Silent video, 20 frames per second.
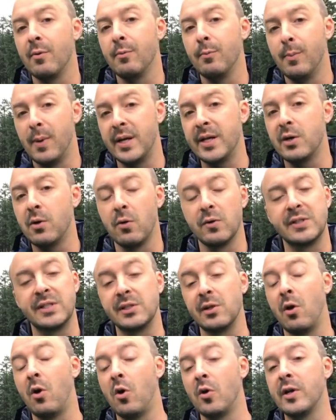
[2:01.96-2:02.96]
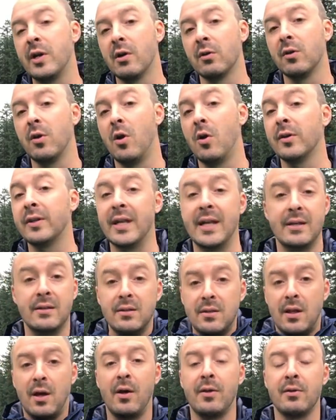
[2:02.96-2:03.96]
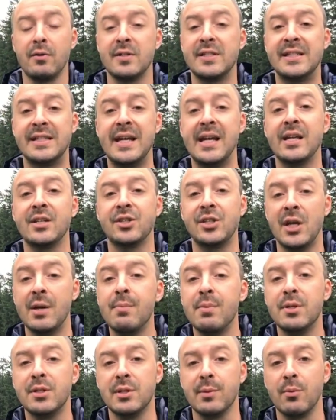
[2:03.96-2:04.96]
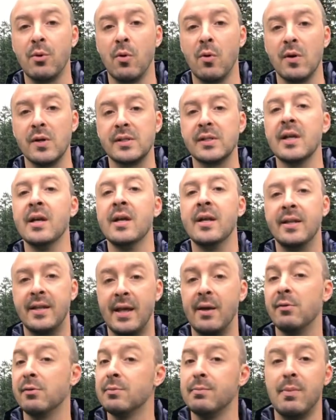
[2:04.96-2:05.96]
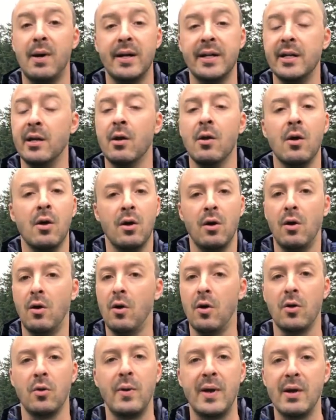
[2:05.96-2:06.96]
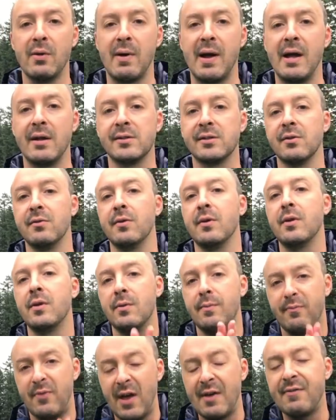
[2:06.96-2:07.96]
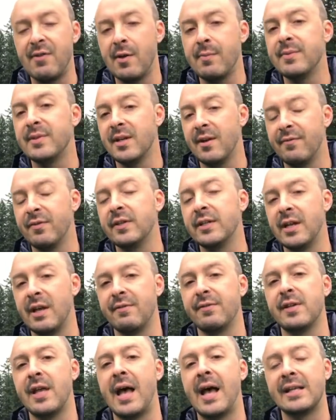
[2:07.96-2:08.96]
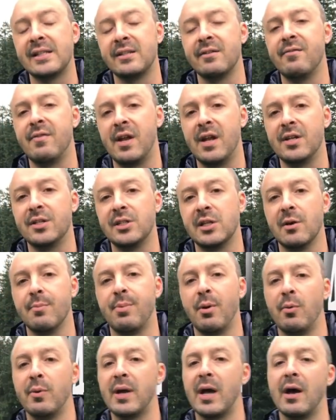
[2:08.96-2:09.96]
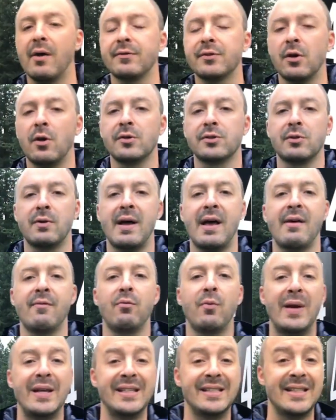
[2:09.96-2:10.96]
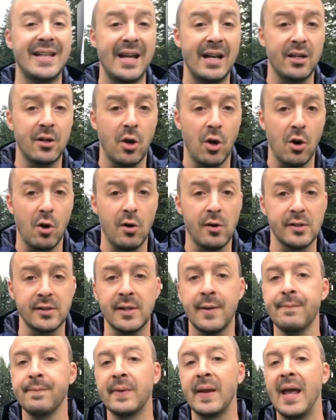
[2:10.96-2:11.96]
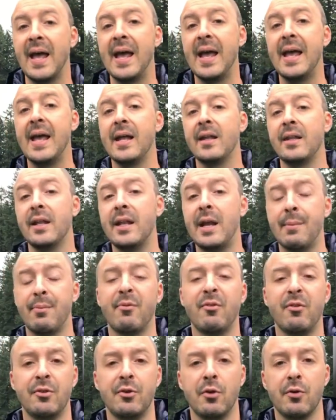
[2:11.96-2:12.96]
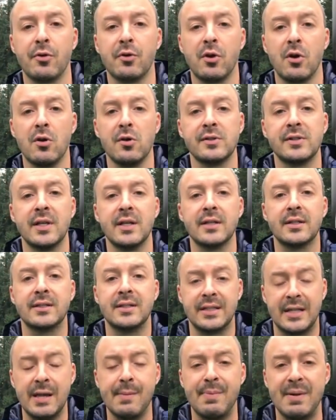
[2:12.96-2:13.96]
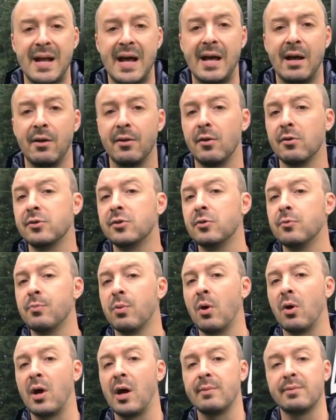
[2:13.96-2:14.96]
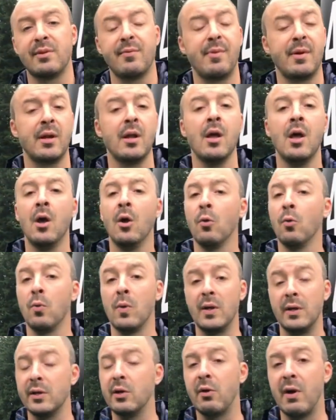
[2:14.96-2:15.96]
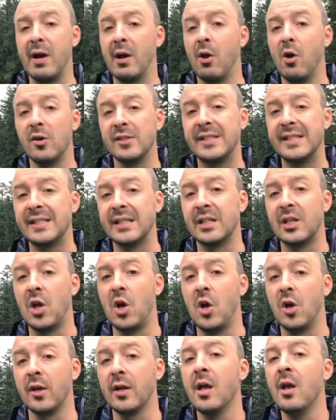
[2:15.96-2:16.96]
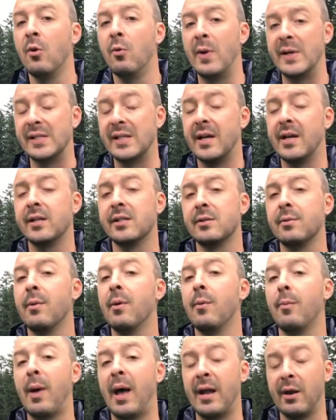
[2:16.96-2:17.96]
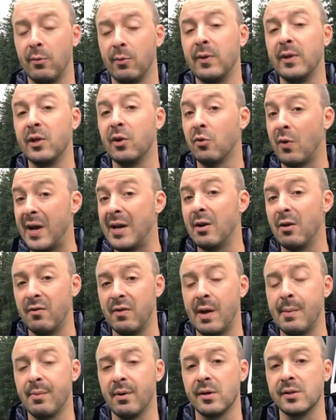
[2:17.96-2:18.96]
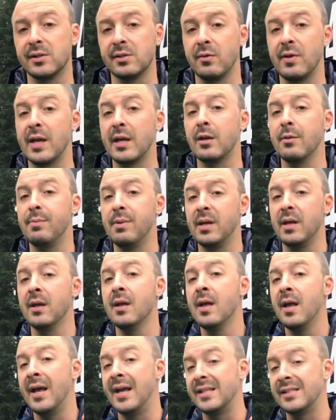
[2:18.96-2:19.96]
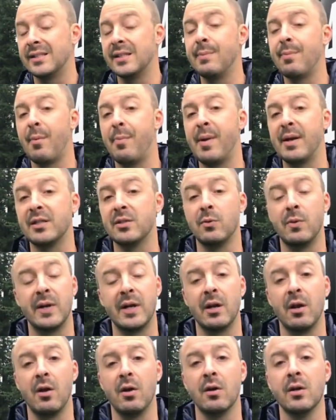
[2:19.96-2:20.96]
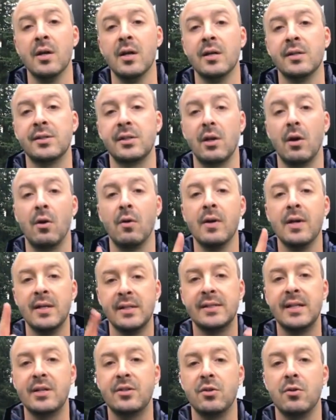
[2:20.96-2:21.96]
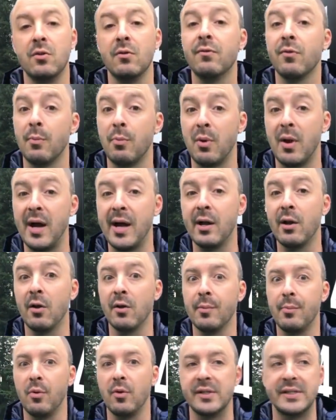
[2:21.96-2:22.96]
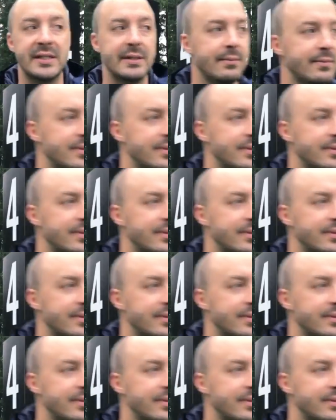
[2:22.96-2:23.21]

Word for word: on muddy courses all year long. They on their state championship course, it was muddy all the way around. So FAFM definitely has an advantage here, but we also have Wayzata girls and the Naperville North girls to, to, keep an eye on. Those two programs have been really great all season long. Wayzata's had a really great November, so they could be a sleeper pick to win it all. So stay tuned for Brian on the boys